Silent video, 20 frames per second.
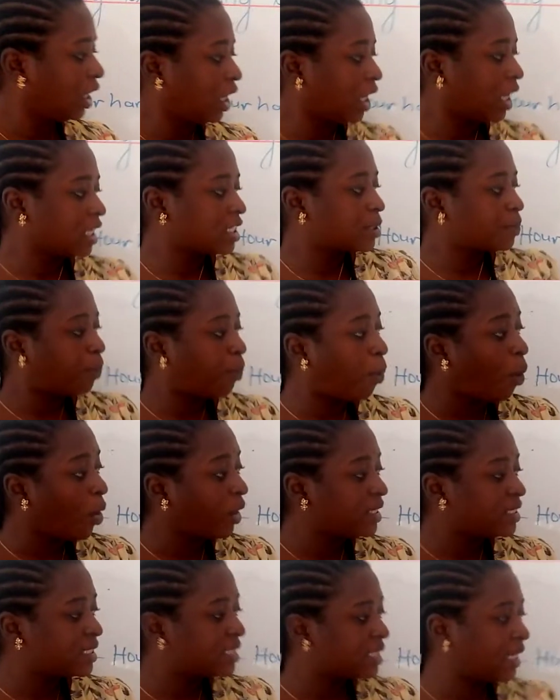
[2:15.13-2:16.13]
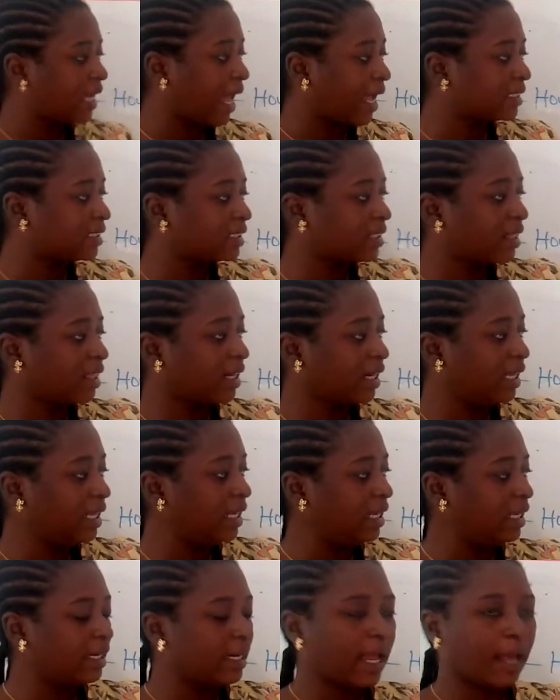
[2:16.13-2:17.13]
is pointing at
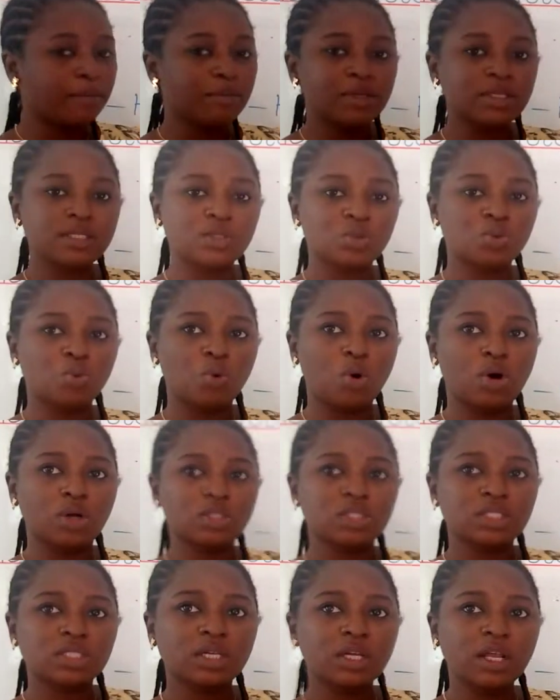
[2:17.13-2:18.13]
3, that means it's what?